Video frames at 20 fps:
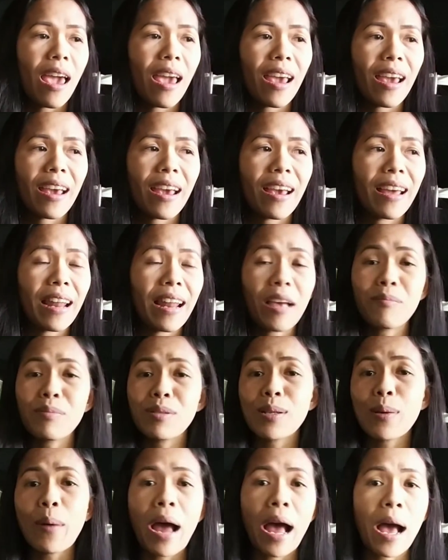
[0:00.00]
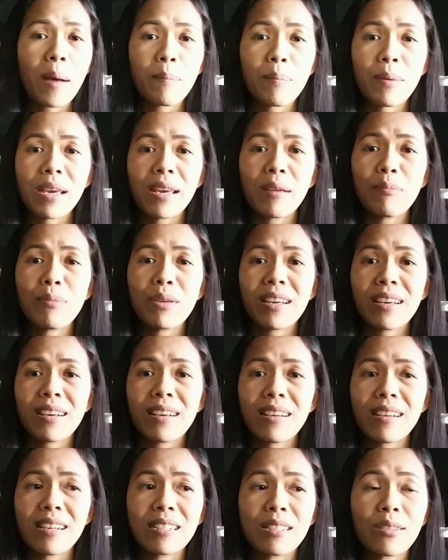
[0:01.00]
And I'm so happy
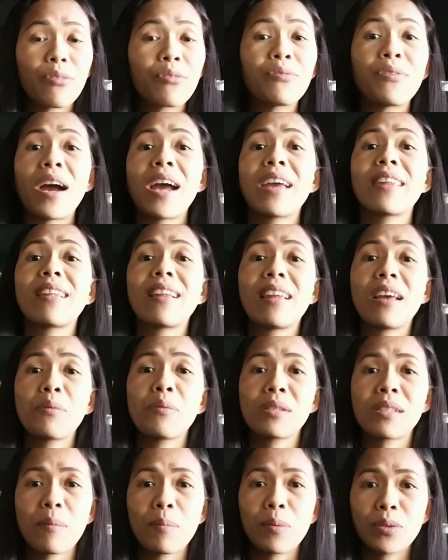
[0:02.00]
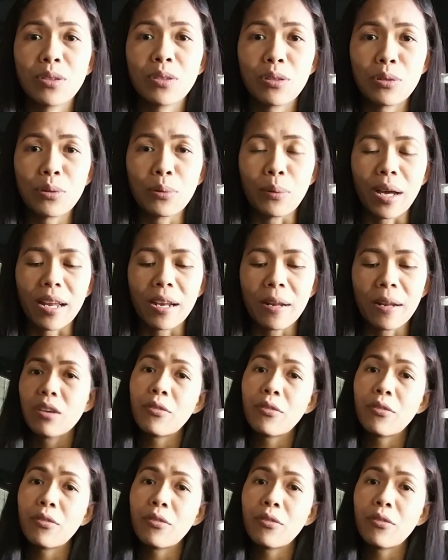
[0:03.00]
because finally I was able to do it.